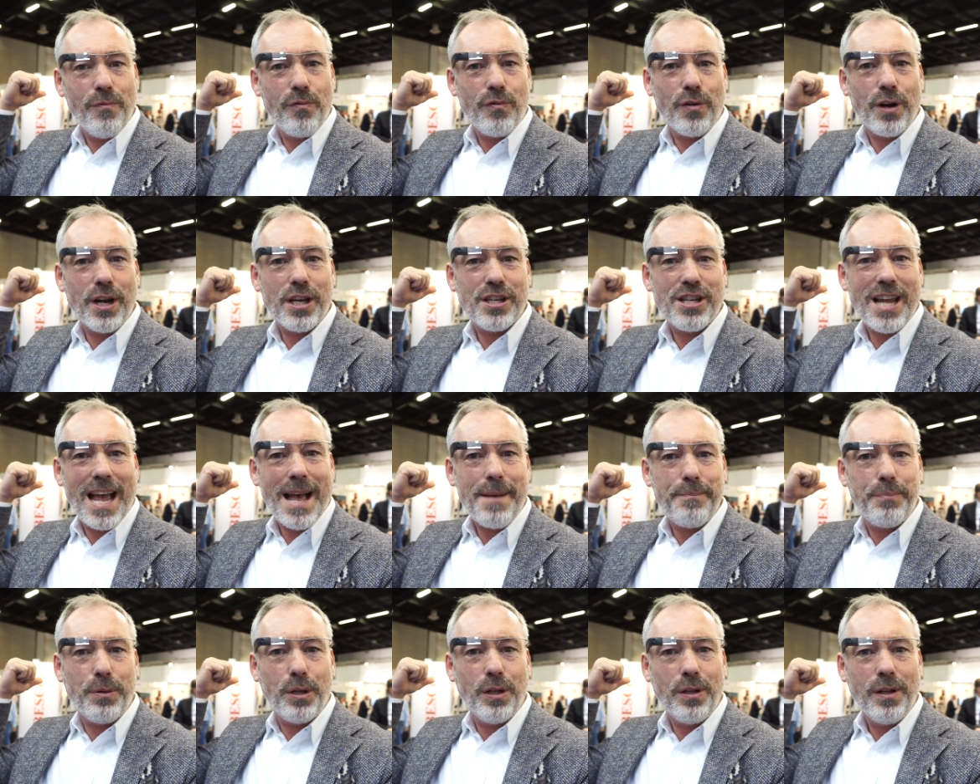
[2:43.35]
for
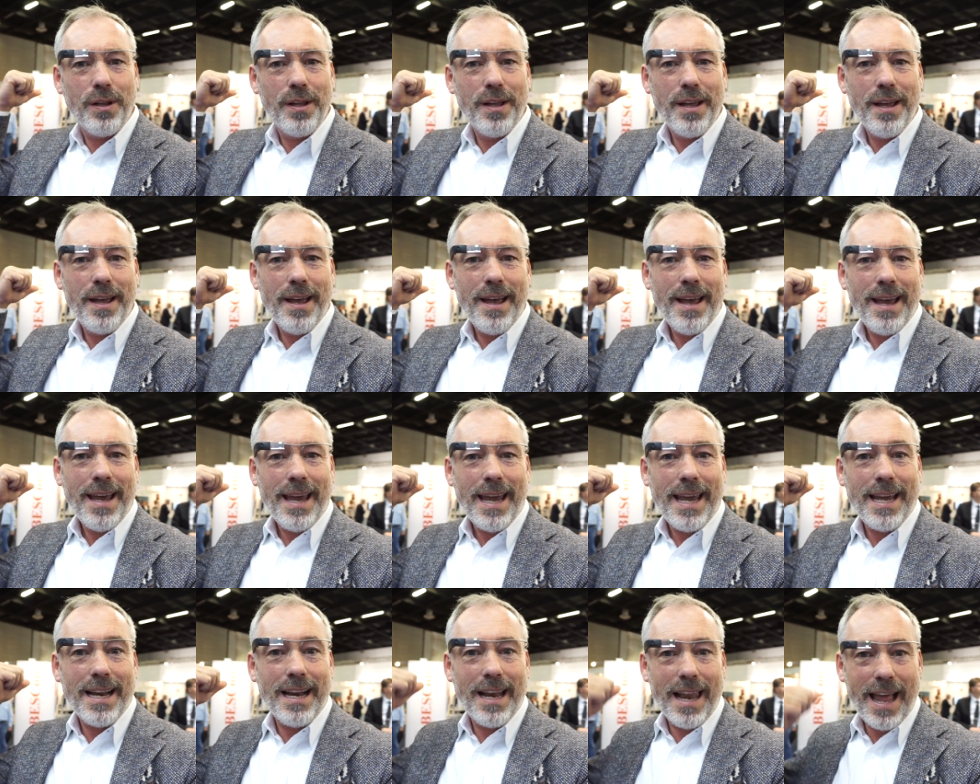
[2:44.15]
example
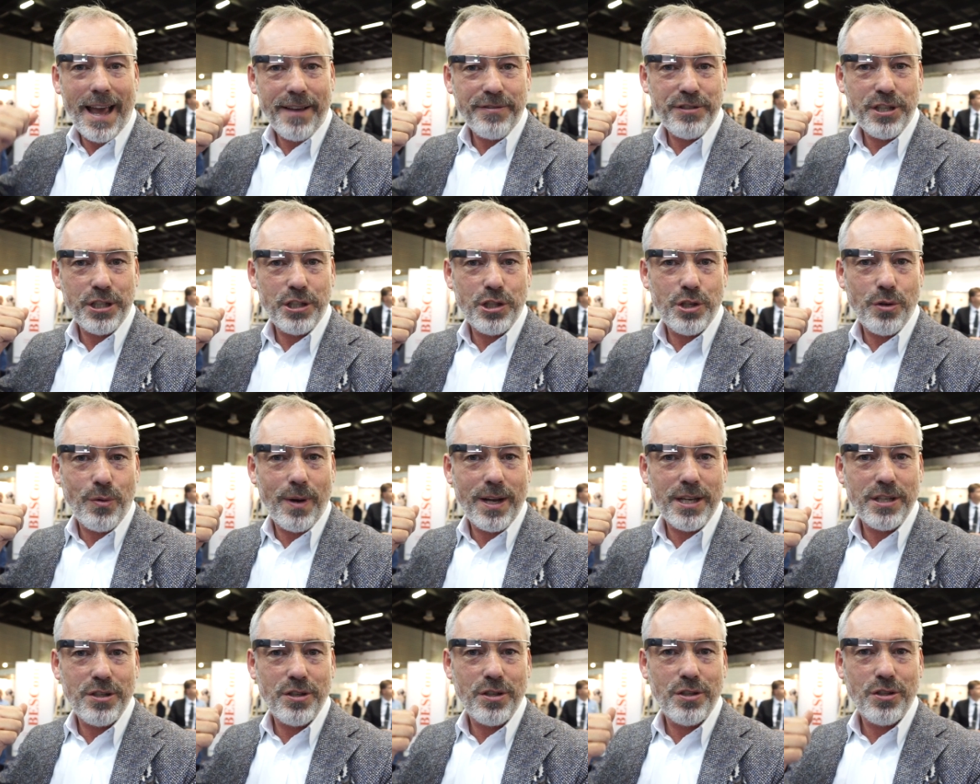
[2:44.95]
in a live
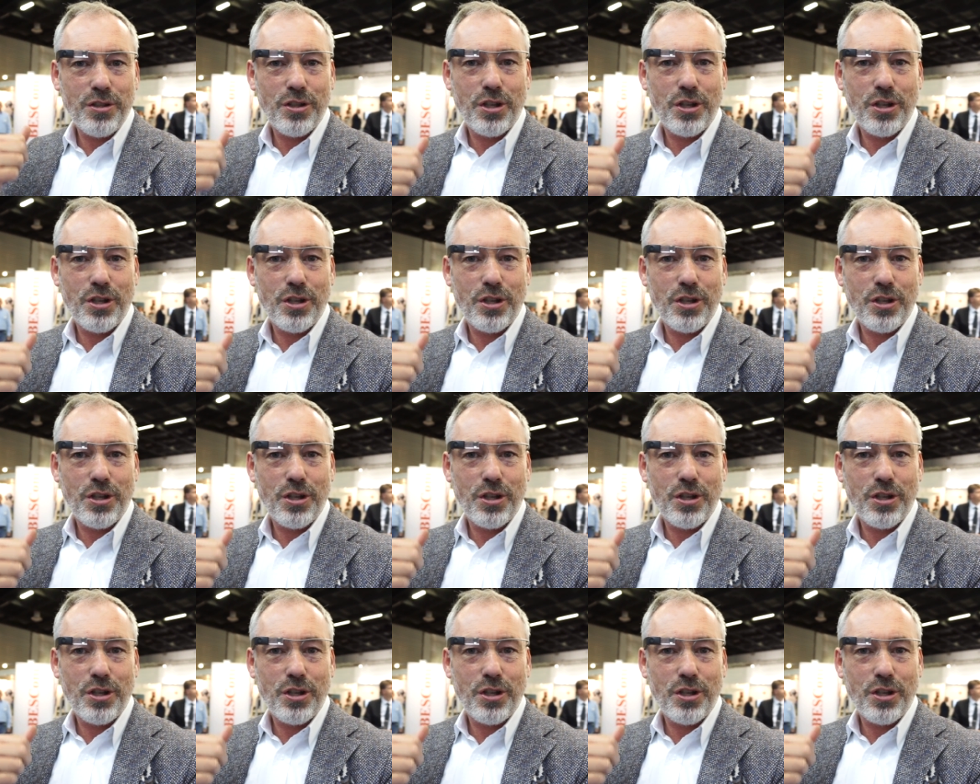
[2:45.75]
situation.